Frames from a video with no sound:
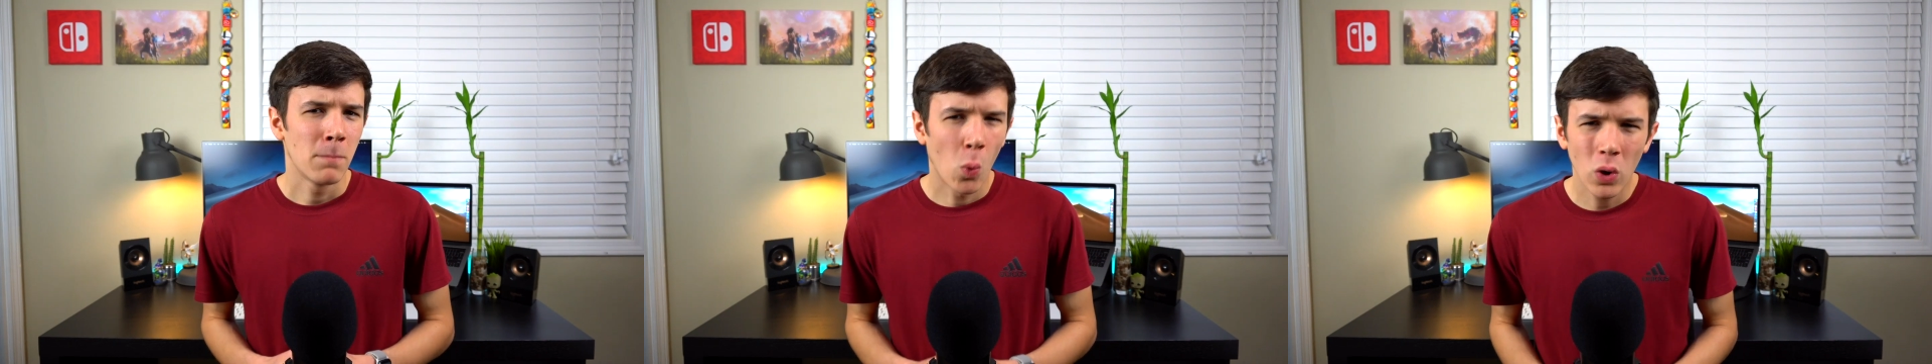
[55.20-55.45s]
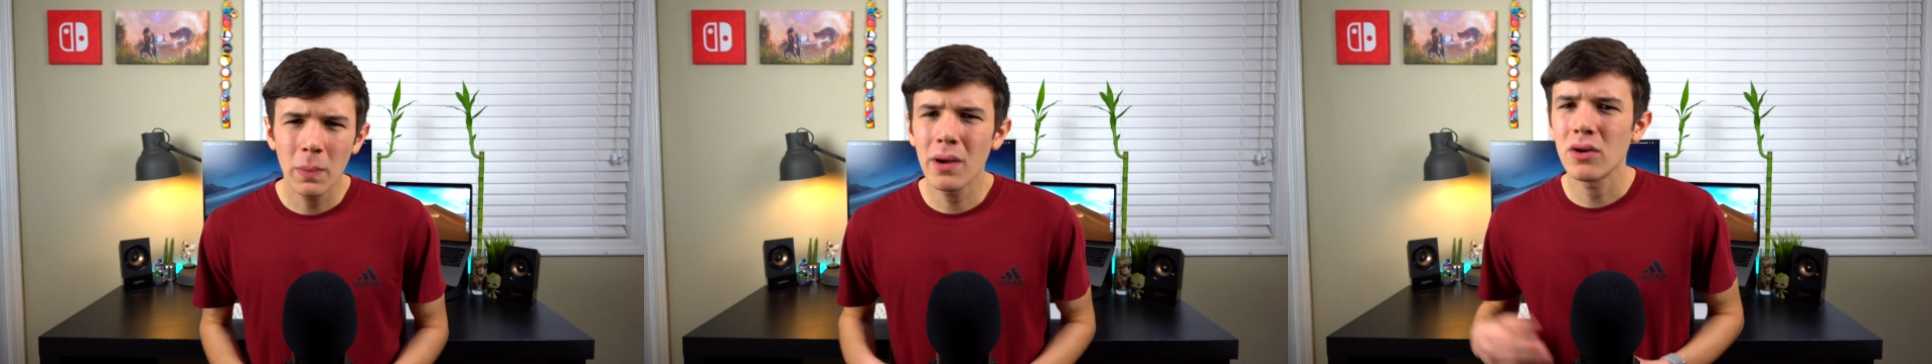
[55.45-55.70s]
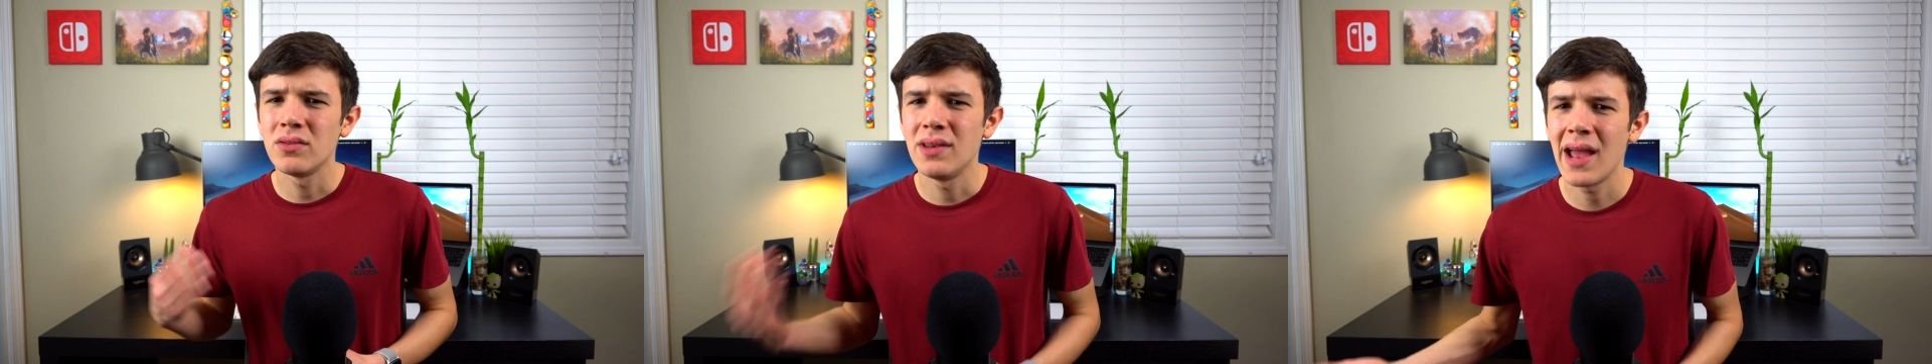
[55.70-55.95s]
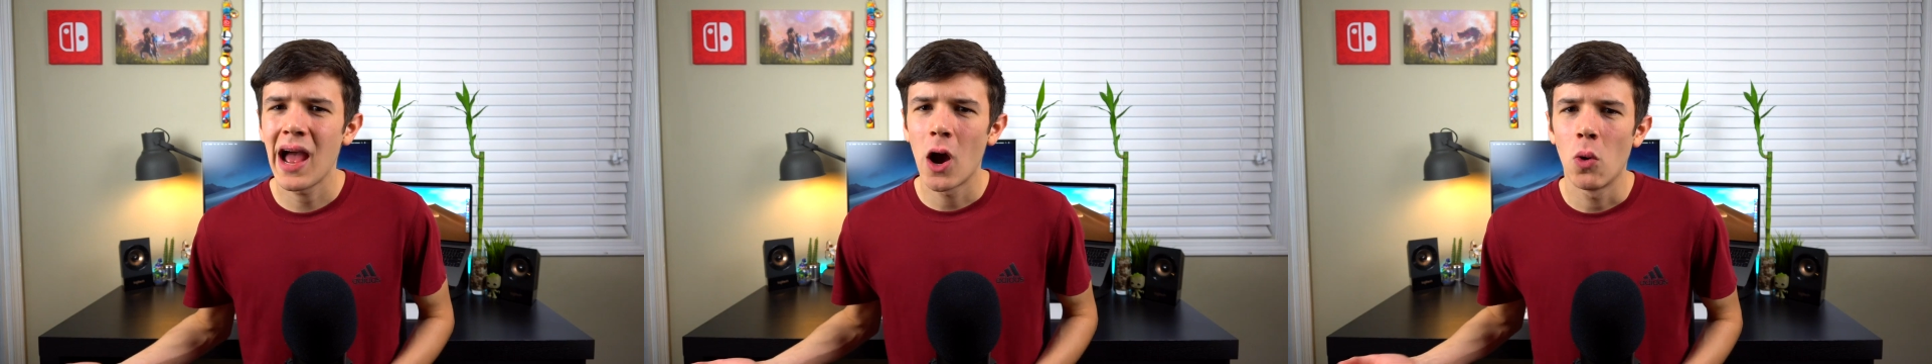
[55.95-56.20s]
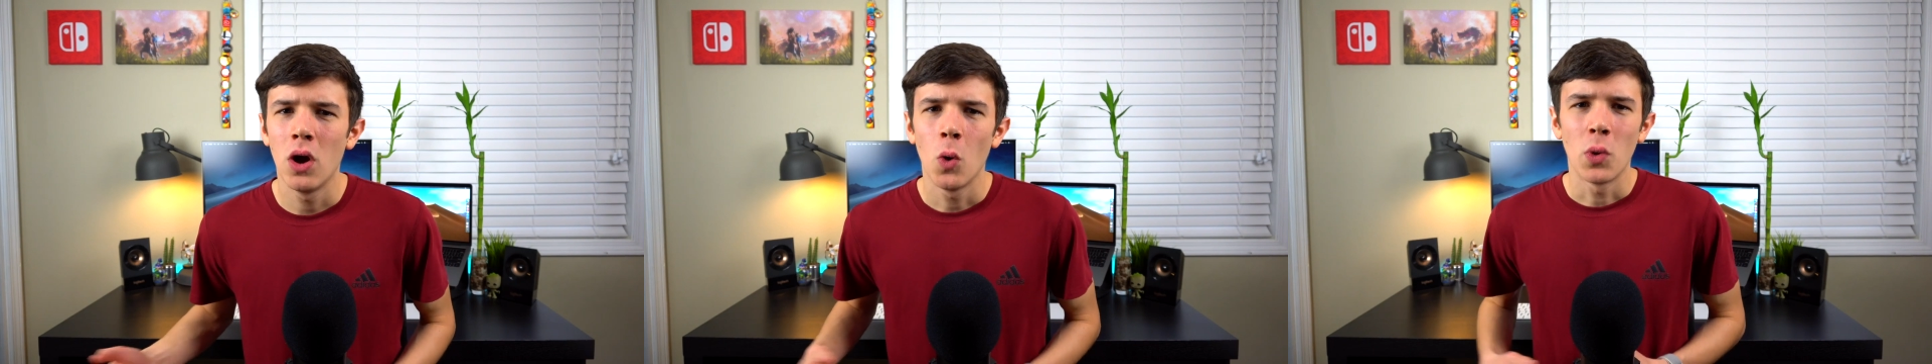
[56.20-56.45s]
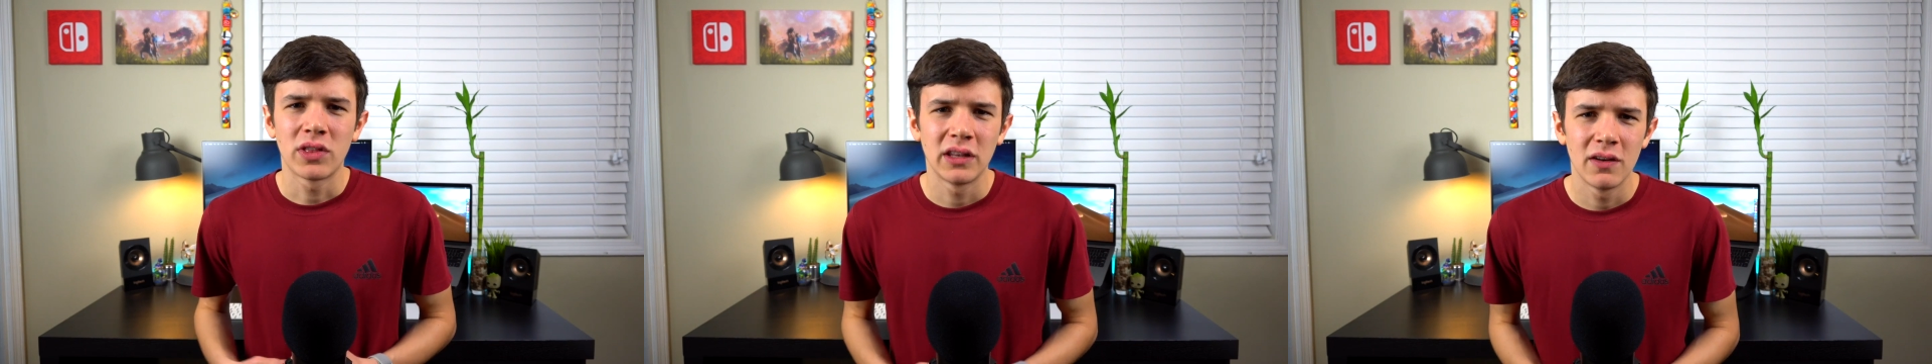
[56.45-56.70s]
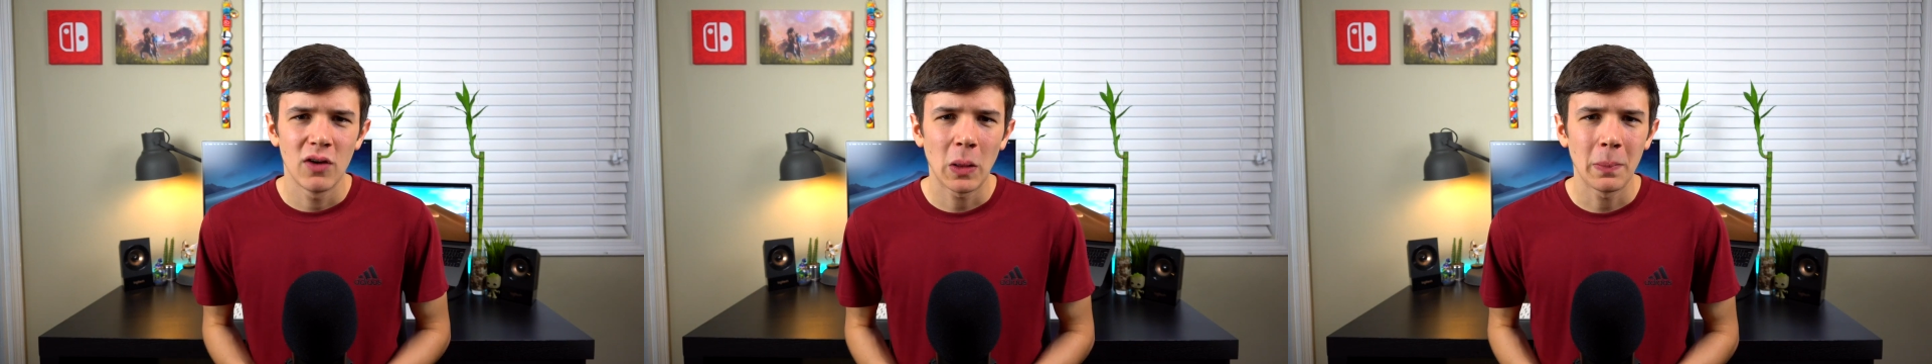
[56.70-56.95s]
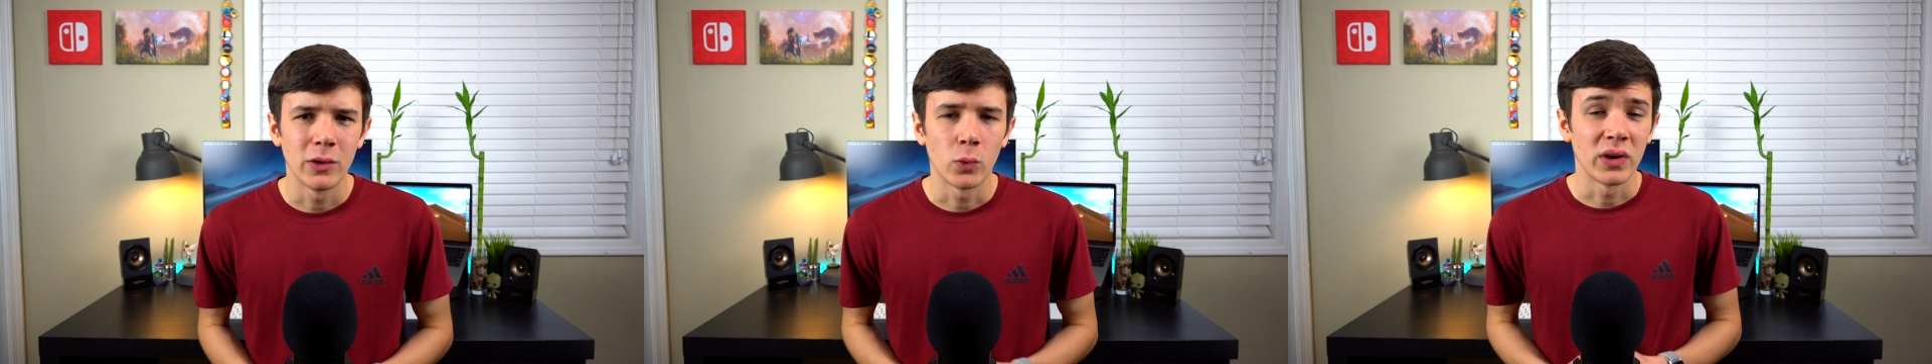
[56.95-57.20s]
But what about now with the
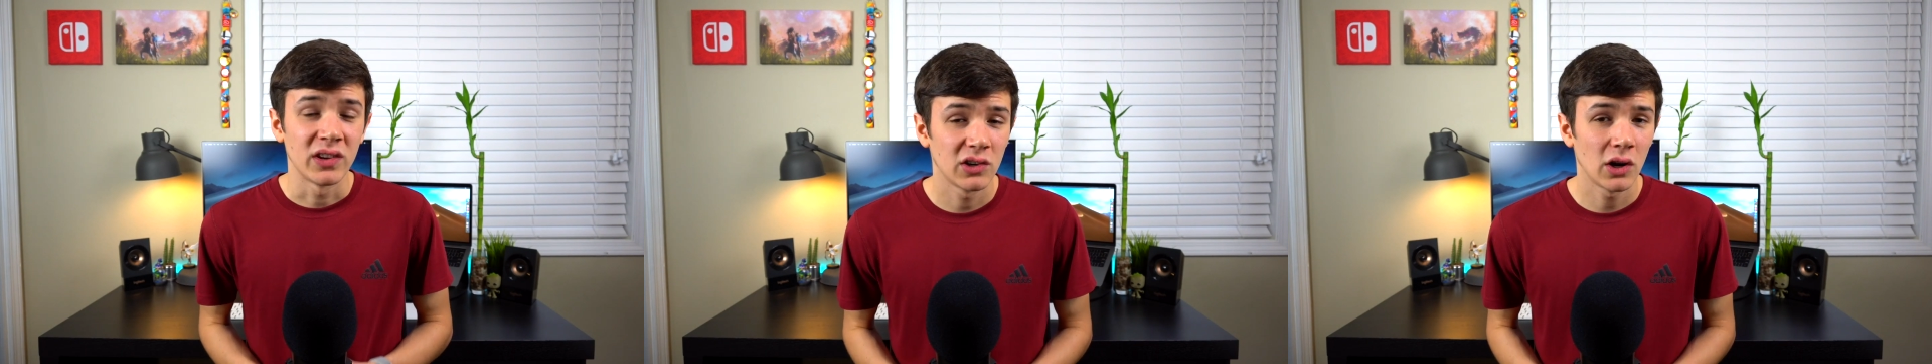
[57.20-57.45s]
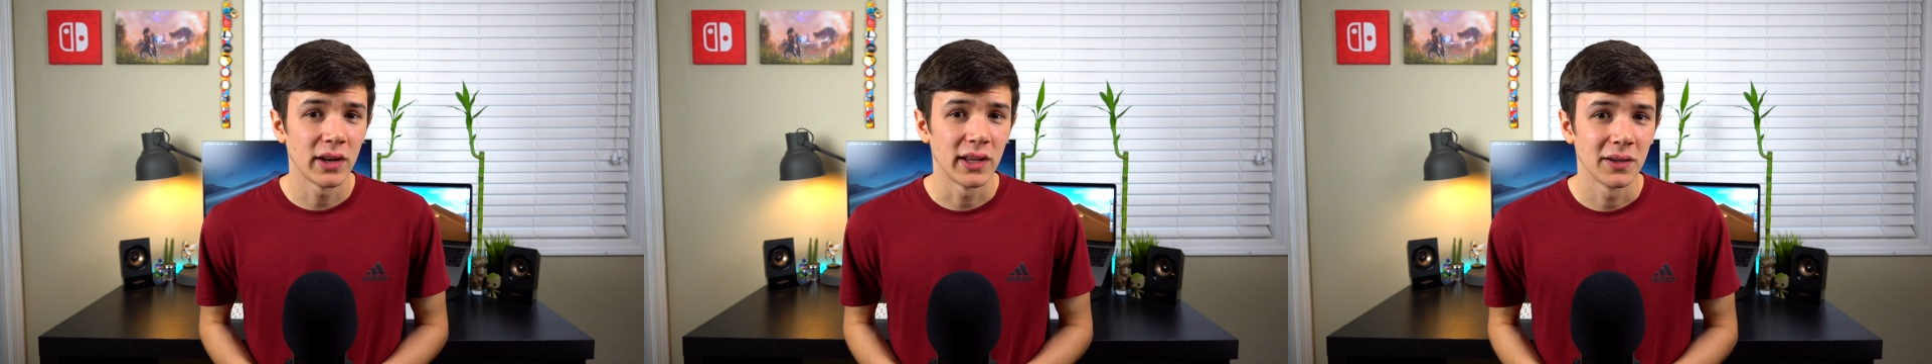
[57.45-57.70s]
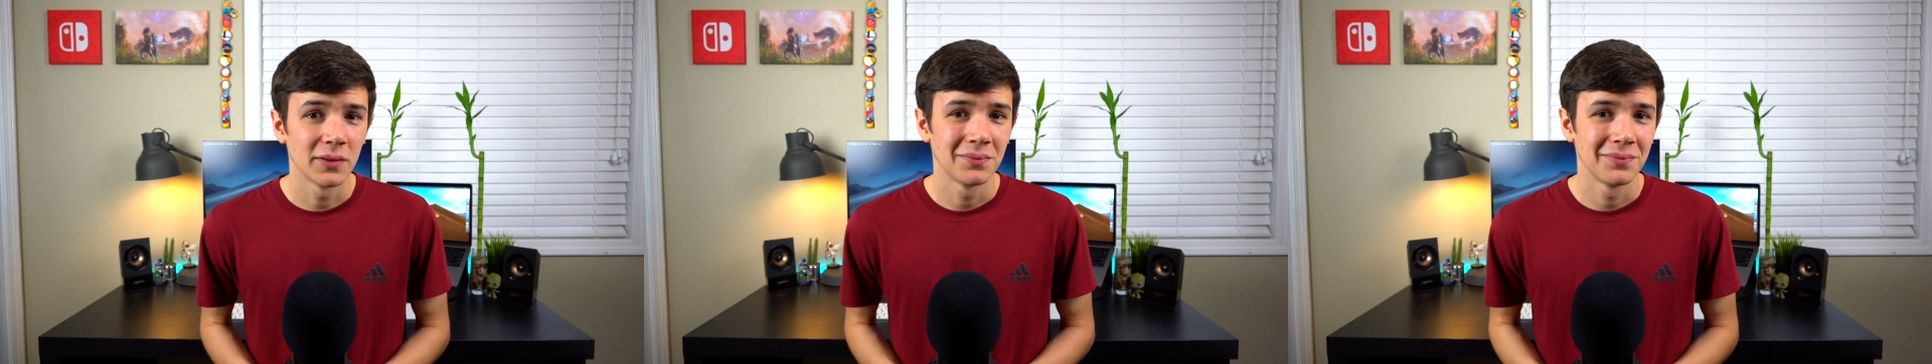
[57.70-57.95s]
development restarting?